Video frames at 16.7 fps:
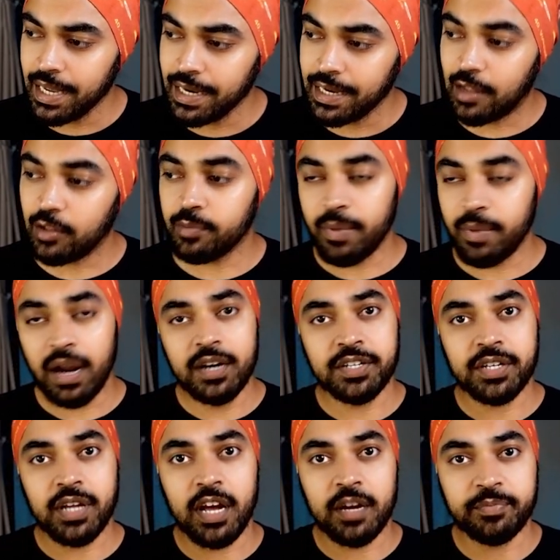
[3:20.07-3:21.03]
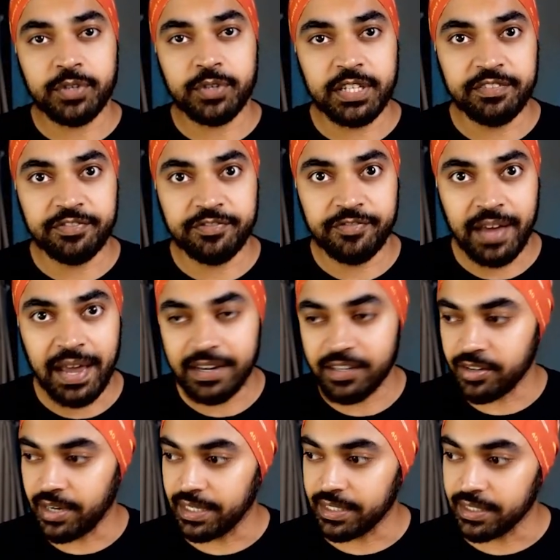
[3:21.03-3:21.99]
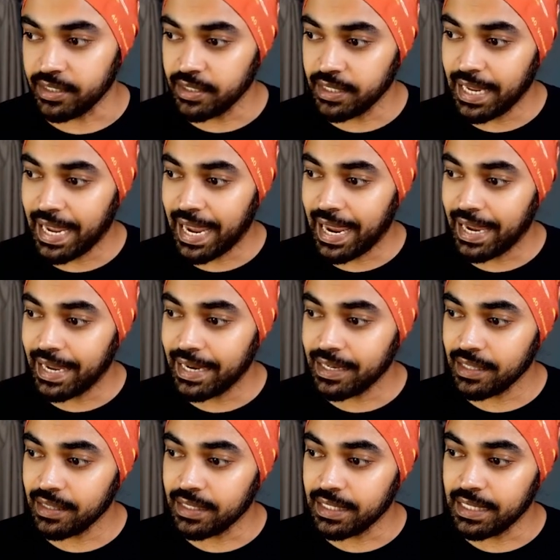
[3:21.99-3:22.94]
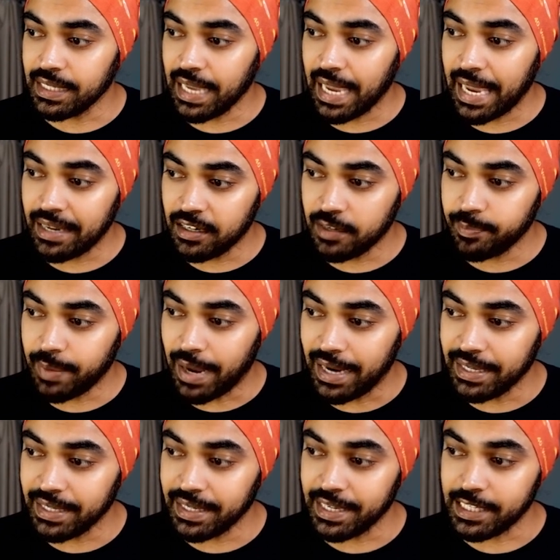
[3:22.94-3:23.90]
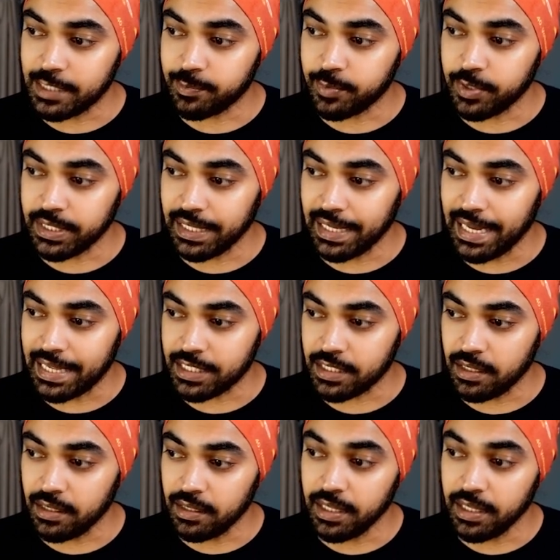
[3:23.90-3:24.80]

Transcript: Now the bars are pretty fat right here and the inner padding is pretty less.